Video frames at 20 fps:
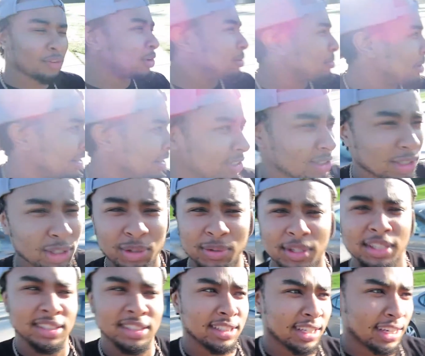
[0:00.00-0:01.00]
We made it to
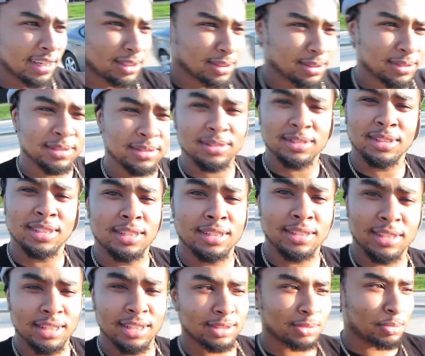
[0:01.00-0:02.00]

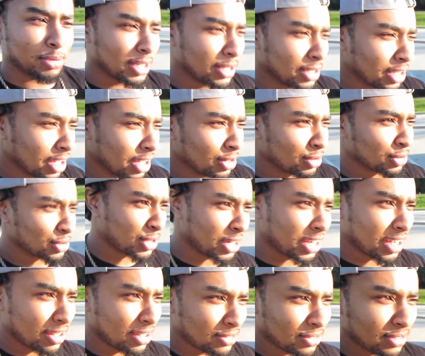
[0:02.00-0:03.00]
Louisiana. It's been a long
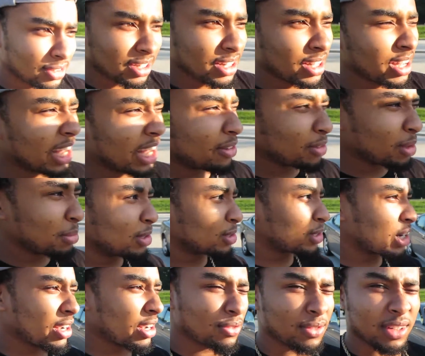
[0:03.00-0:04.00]
drive. How long we been
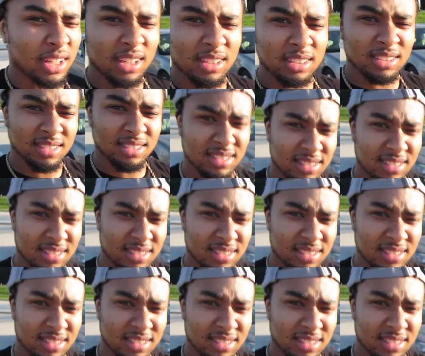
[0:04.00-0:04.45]
driving now?